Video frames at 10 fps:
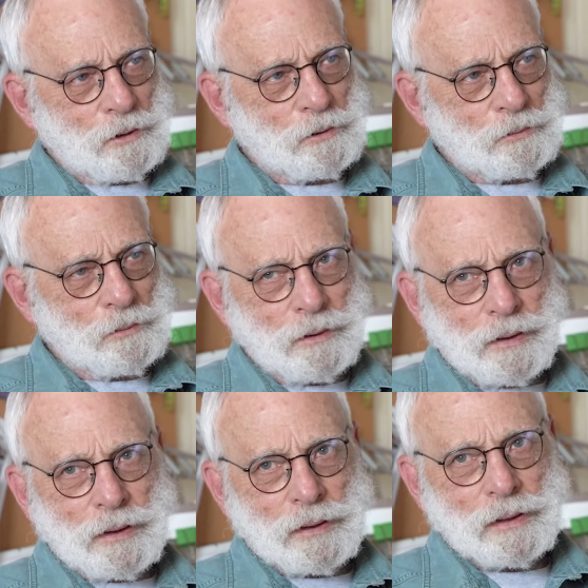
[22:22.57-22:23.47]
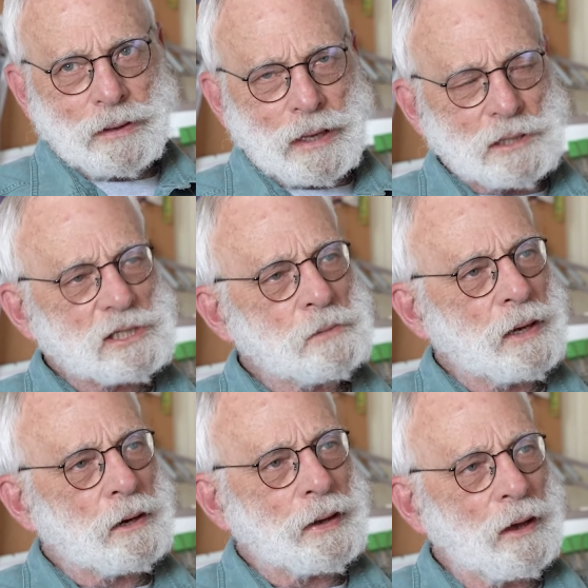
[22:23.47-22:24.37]
who catch the
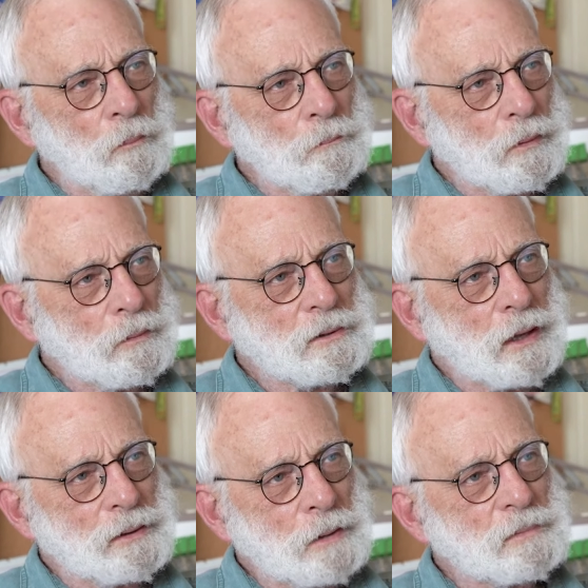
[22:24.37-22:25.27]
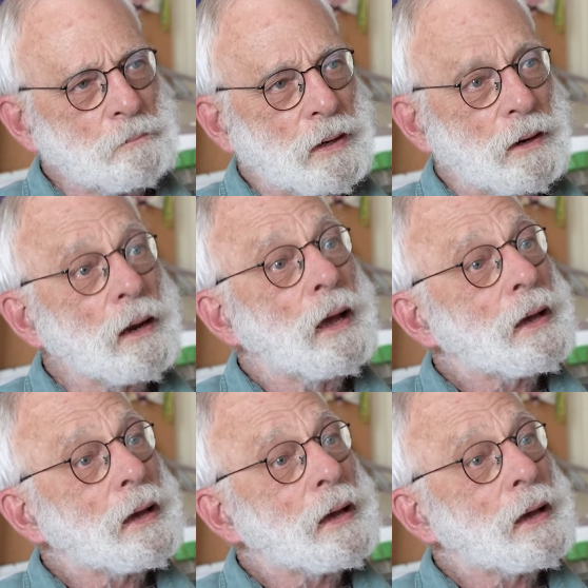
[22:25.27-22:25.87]
bear, help cut up the bear,